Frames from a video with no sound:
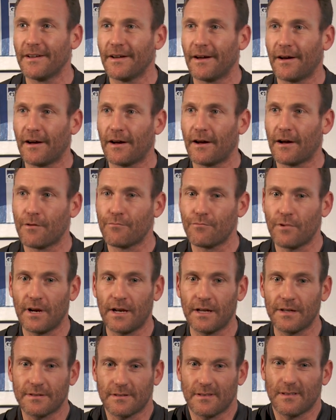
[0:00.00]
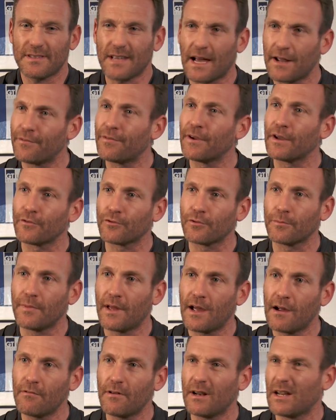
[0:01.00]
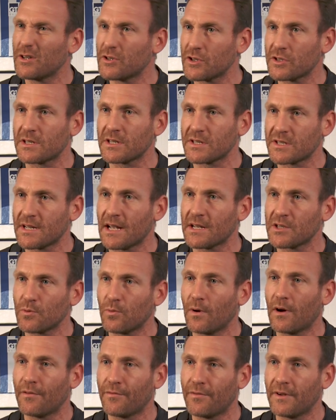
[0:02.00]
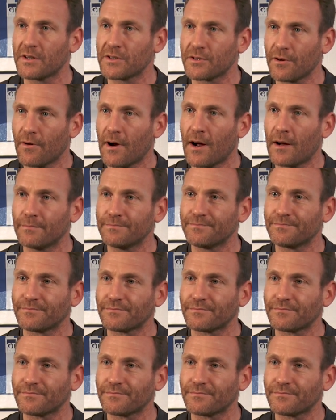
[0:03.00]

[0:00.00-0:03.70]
and really take things from there, really, and just assess where things are at.